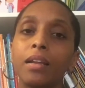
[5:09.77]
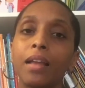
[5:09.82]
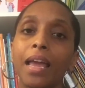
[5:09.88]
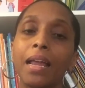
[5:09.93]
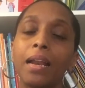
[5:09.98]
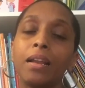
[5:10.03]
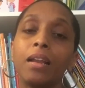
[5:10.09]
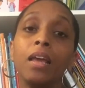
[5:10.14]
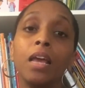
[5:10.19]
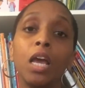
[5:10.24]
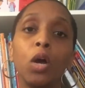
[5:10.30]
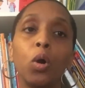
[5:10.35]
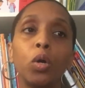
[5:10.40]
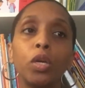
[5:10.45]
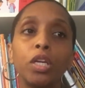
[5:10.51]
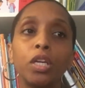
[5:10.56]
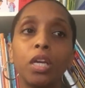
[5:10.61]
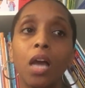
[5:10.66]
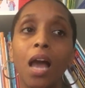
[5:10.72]
And
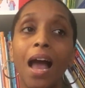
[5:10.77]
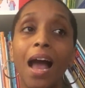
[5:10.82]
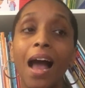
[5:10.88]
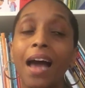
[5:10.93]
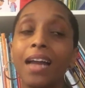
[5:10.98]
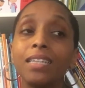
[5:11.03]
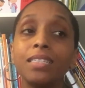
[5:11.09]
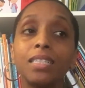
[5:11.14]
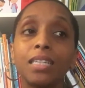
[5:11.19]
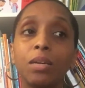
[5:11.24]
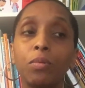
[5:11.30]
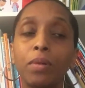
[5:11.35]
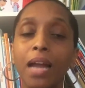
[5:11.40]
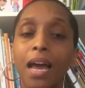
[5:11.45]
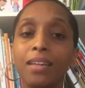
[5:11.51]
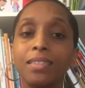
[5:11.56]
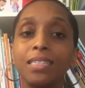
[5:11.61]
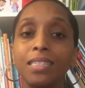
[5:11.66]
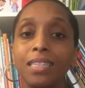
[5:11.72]
honestly, when
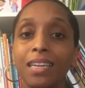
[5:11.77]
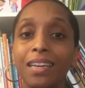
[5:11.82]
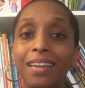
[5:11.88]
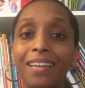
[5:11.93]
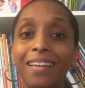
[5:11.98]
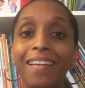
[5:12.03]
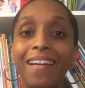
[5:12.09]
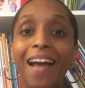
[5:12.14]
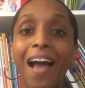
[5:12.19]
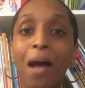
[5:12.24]
I see